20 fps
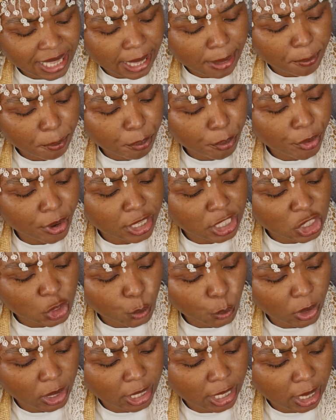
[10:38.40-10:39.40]
and Prince
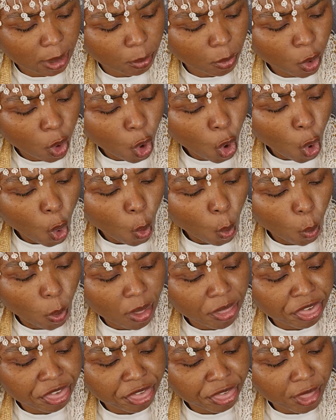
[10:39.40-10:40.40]
William
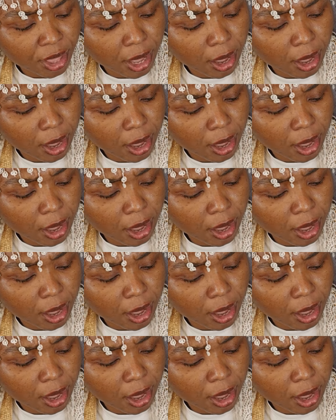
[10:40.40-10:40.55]
with